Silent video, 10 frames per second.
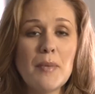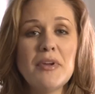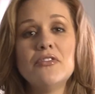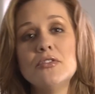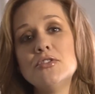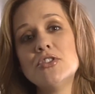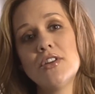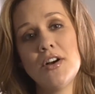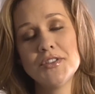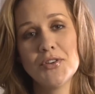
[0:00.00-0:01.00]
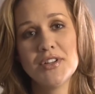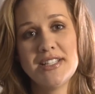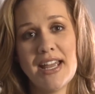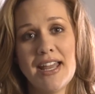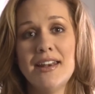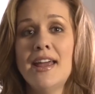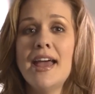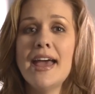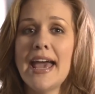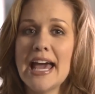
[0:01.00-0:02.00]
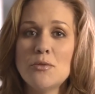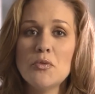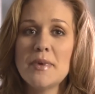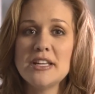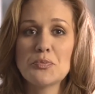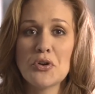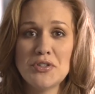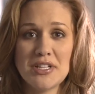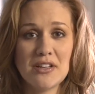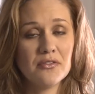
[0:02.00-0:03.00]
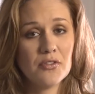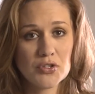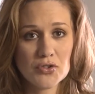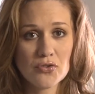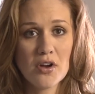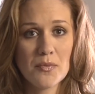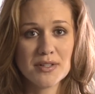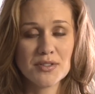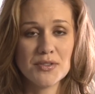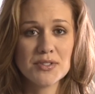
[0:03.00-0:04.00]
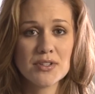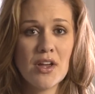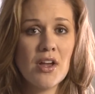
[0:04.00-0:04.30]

puppy food should also contain animal-based protein for strong muscles.